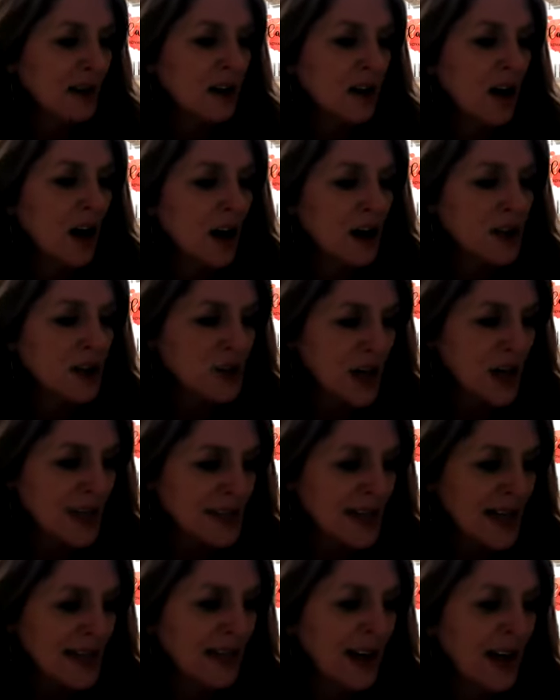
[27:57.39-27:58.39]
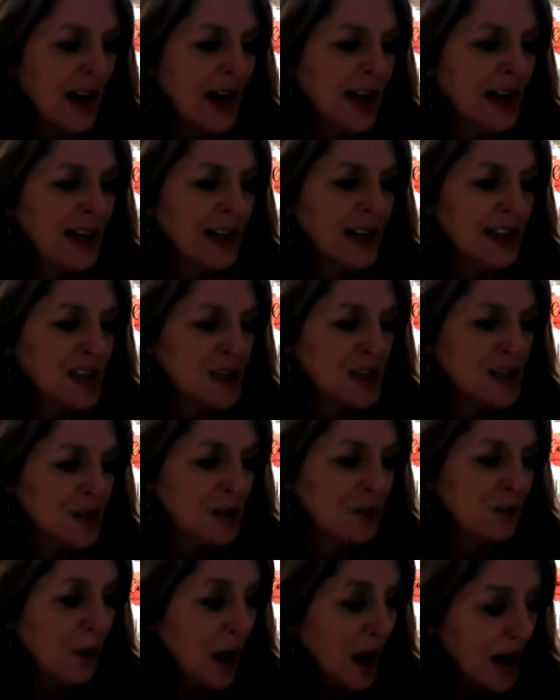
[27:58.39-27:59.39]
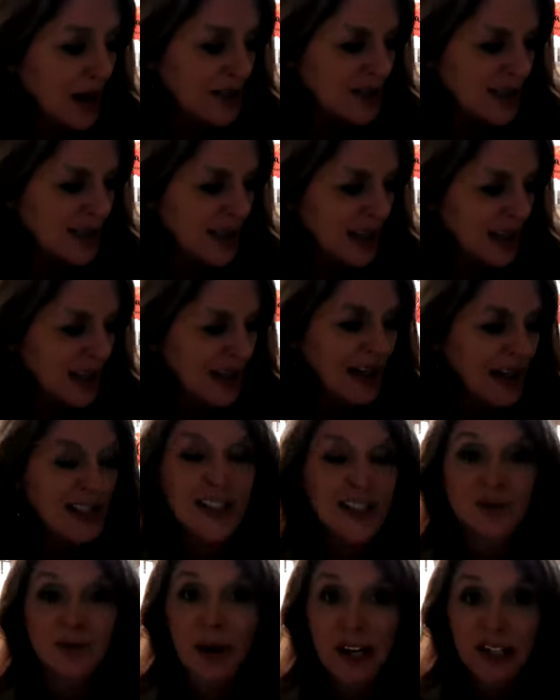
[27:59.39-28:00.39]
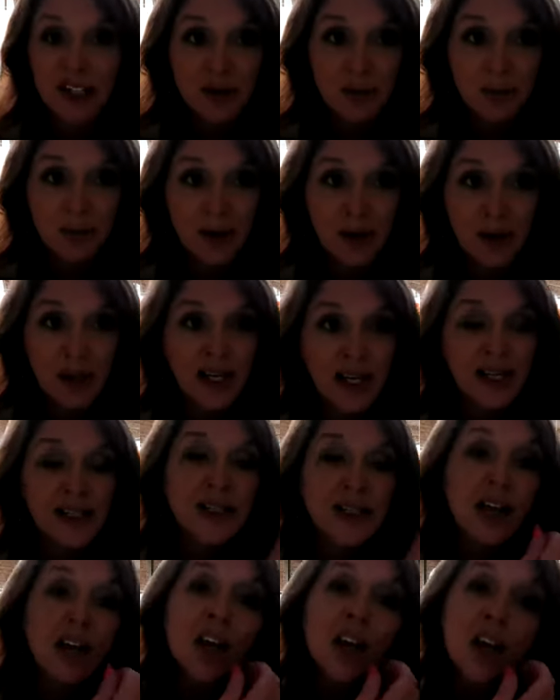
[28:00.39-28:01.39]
contract deadline, initial deposit, inspection periods.